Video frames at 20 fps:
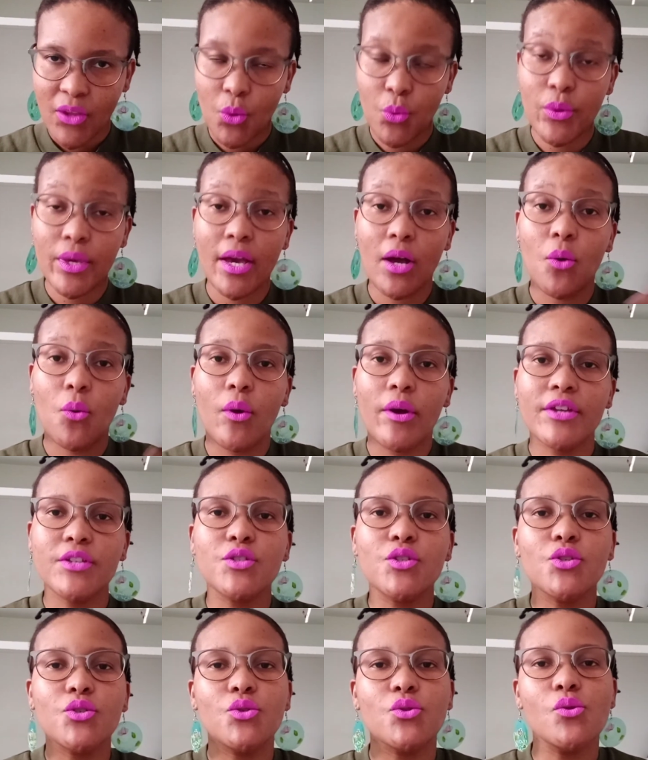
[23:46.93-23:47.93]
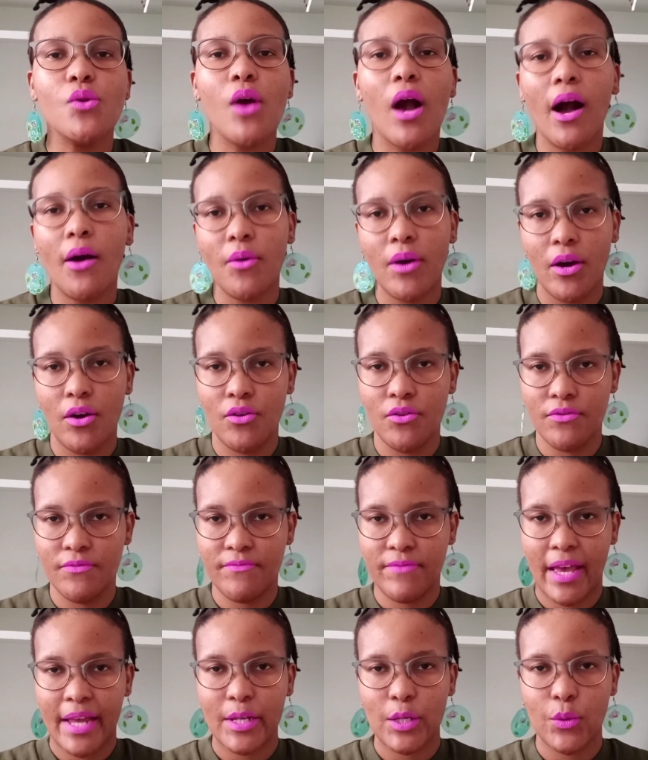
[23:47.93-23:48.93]
we are going to do our
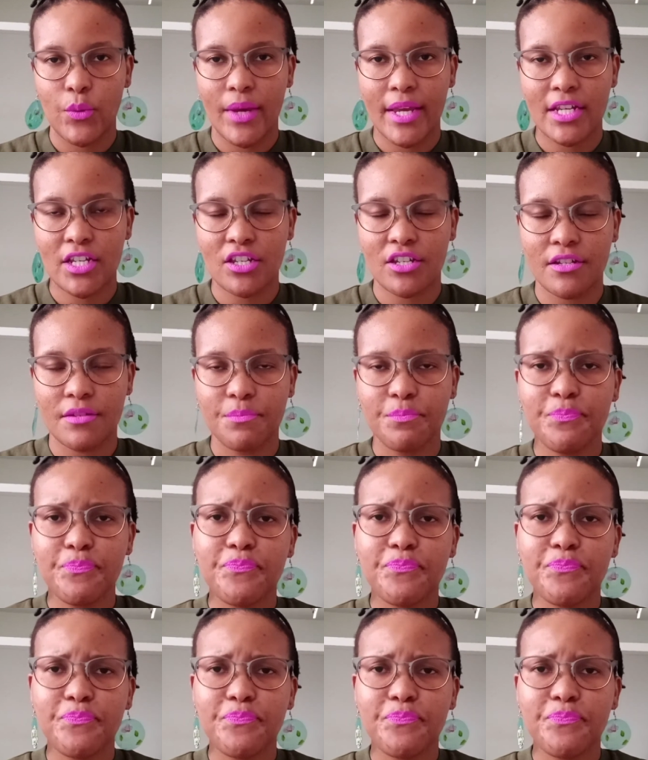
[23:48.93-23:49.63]
own valuation.